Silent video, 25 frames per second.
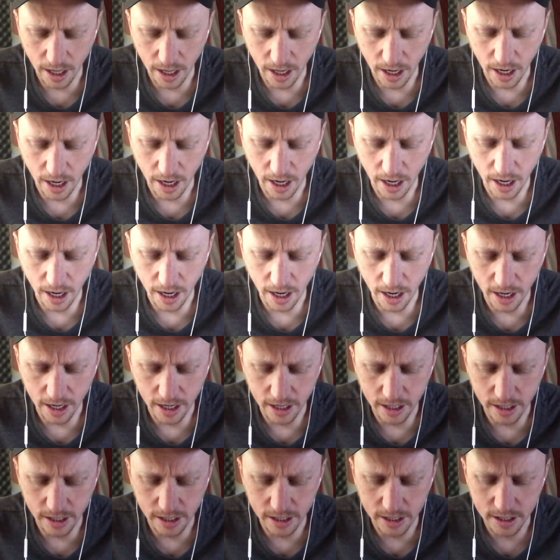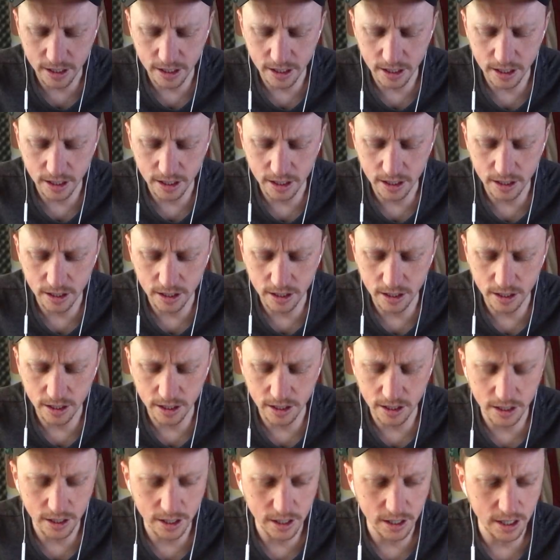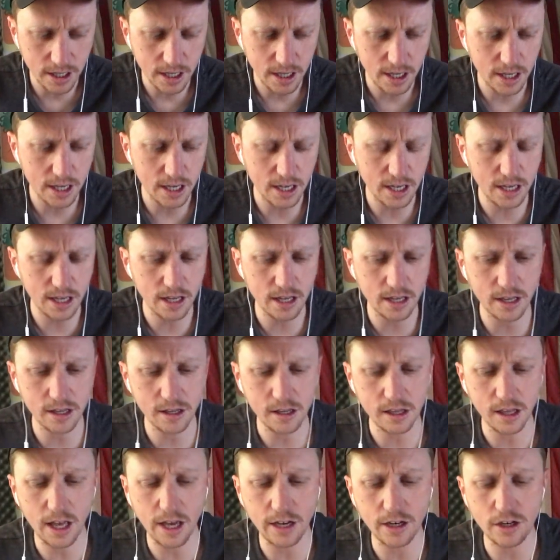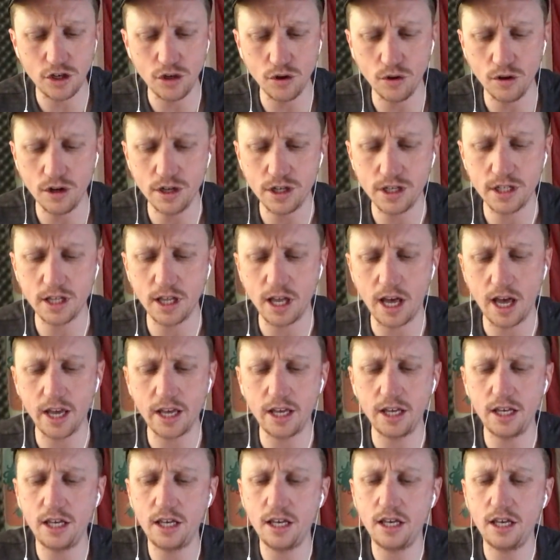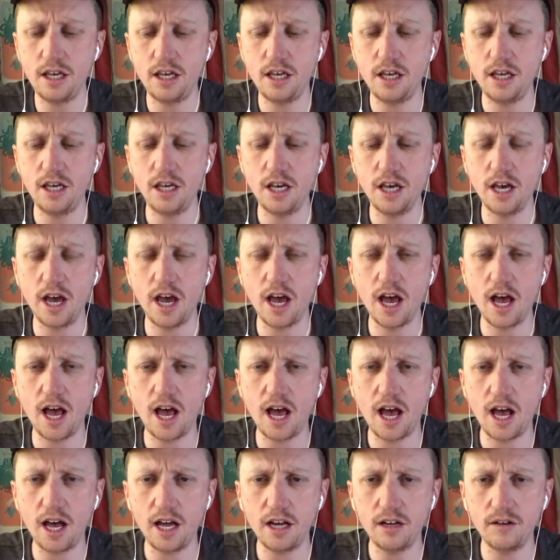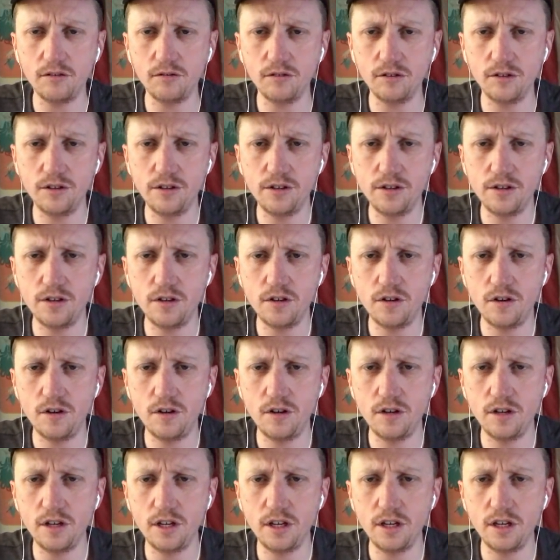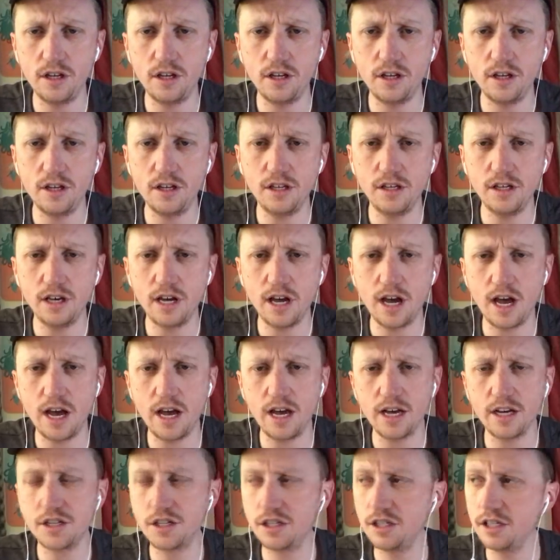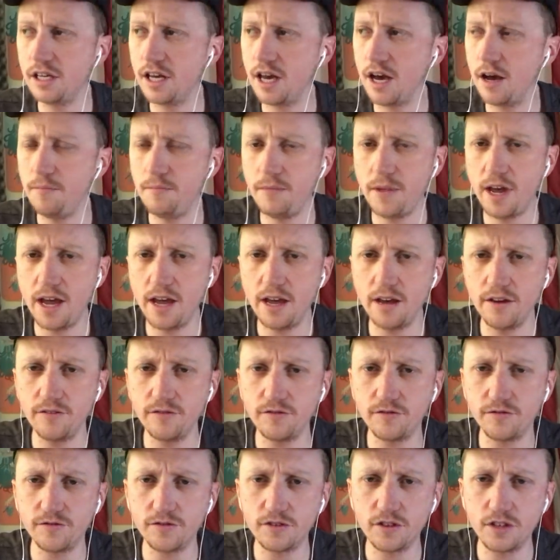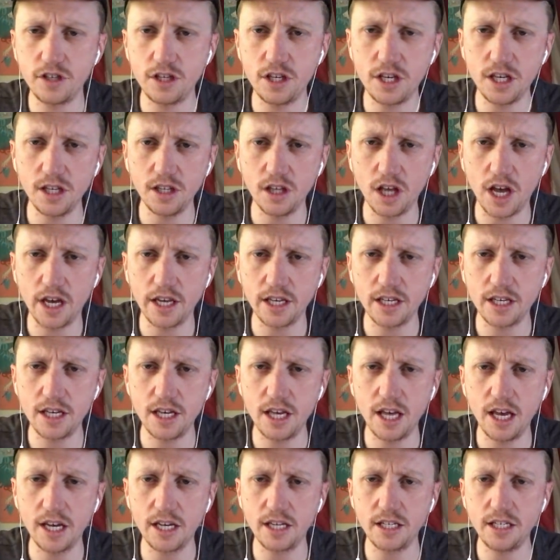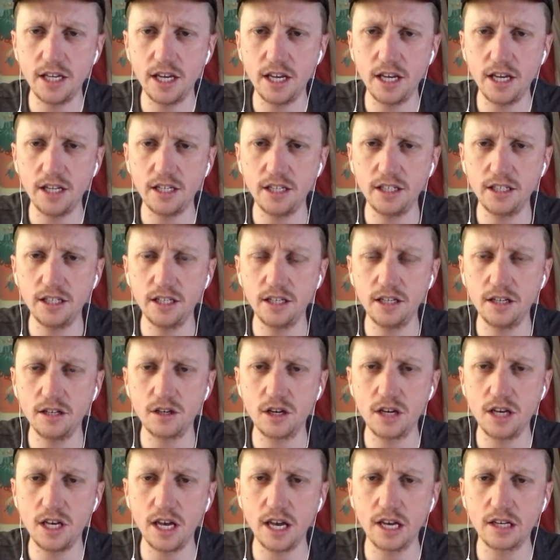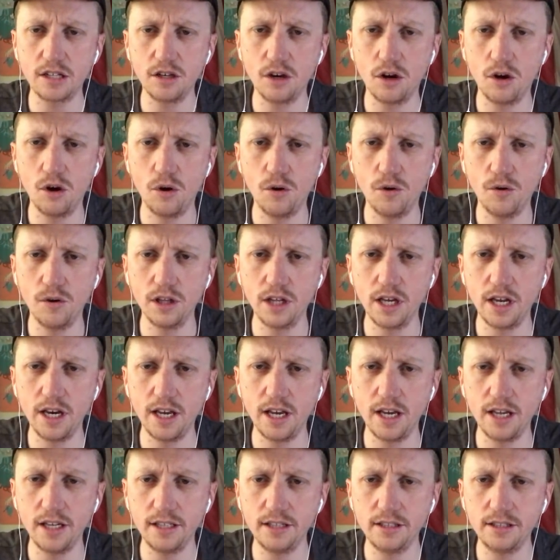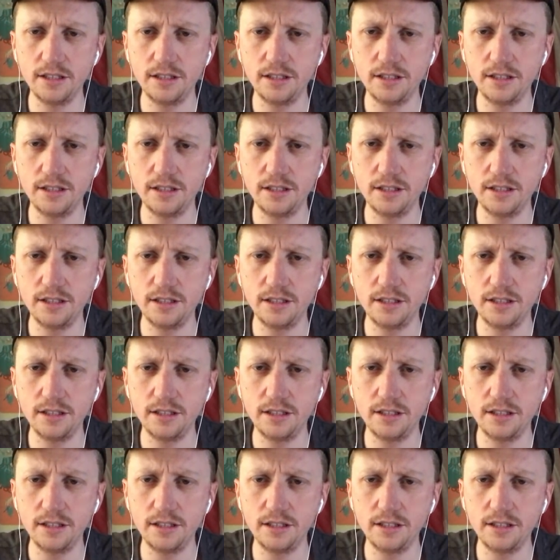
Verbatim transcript: And he, like George is like, yeah, yeah, actually I may have like kicked it, kicked a hole in it.